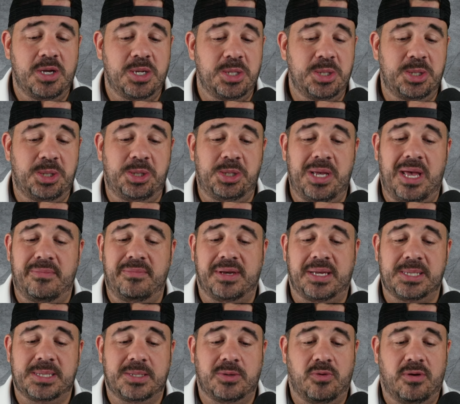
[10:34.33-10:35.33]
Gem
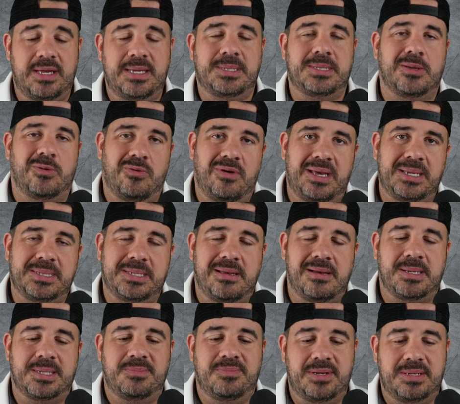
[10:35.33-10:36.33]
against the White
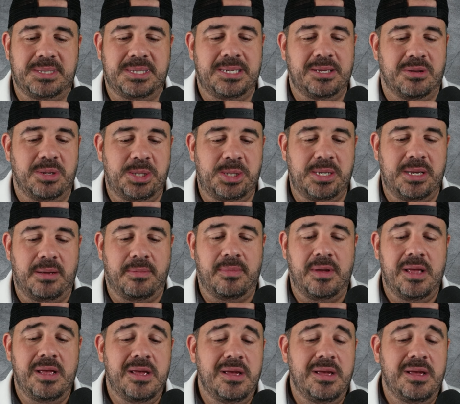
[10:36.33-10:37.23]
Sox, but still a gem.